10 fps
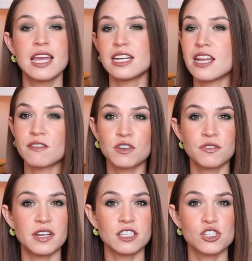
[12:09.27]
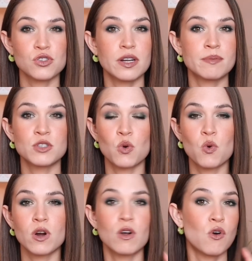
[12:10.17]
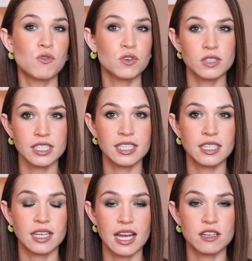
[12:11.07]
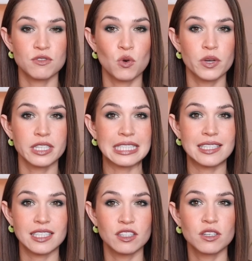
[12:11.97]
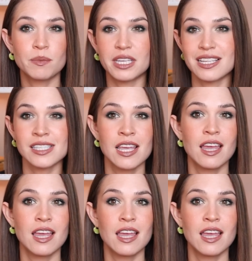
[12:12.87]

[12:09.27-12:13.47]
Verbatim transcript: never felt stripped or overly kind of oily either because